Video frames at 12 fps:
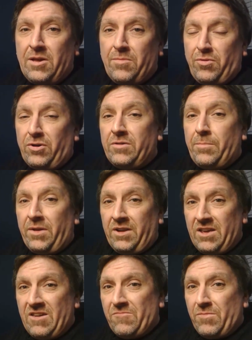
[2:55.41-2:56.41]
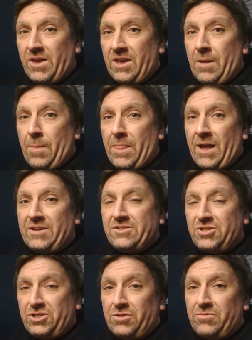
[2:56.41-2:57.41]
But believe me, that
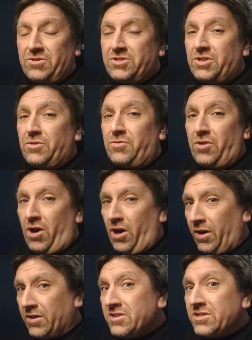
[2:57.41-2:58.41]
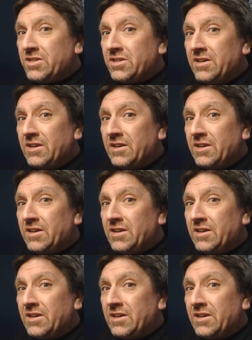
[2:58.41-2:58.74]
students who can't